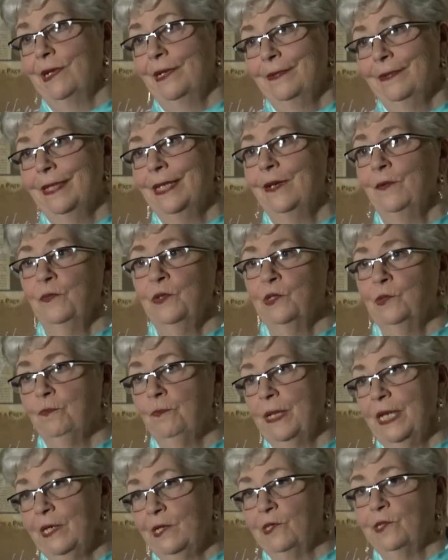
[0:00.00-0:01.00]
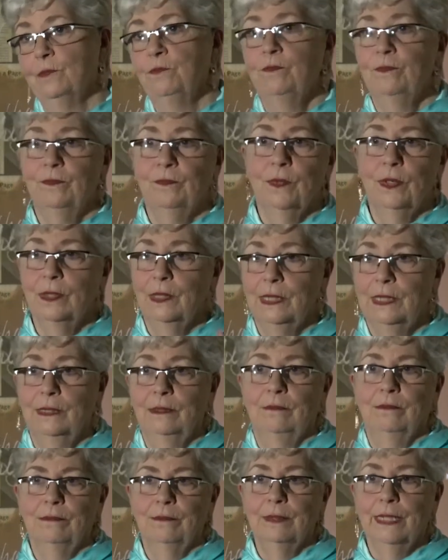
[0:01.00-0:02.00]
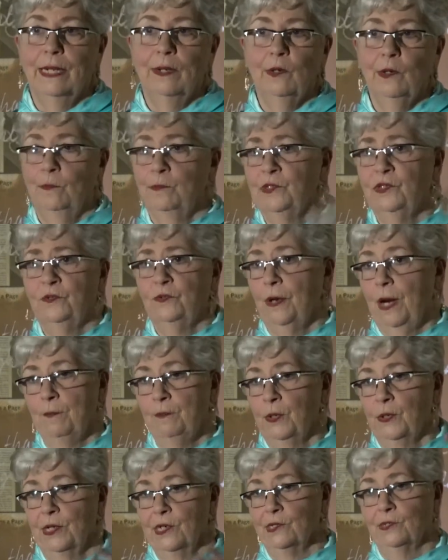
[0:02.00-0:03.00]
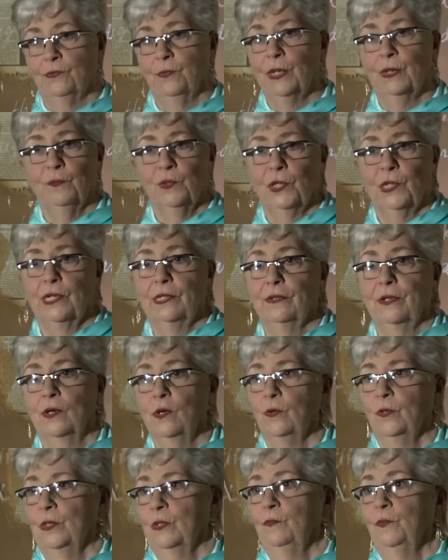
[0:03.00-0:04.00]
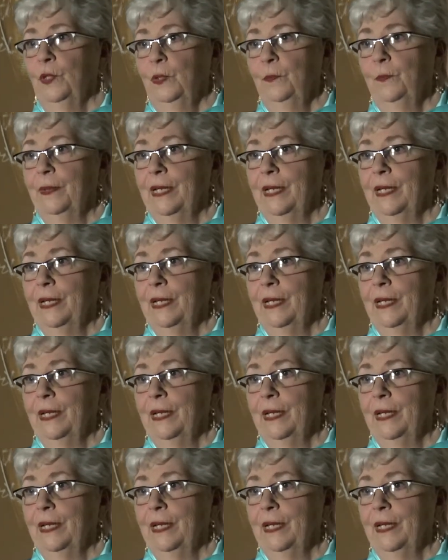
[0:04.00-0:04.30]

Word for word: I think it was based on how obstreperous we were in the courtroom,